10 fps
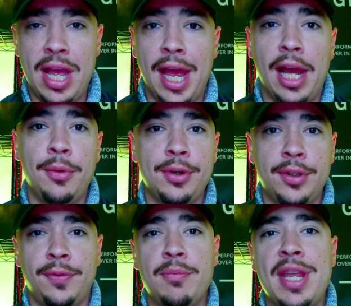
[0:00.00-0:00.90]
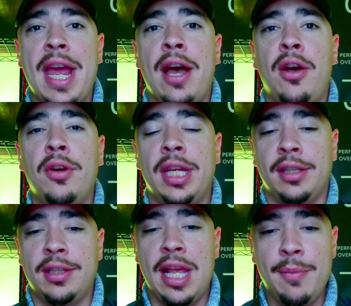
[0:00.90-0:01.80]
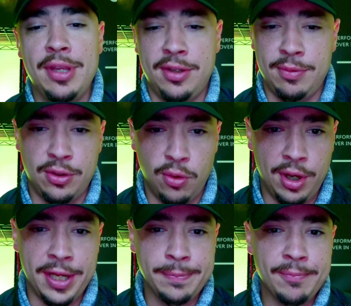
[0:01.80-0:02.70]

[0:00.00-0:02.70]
hours from now at the time of this recording.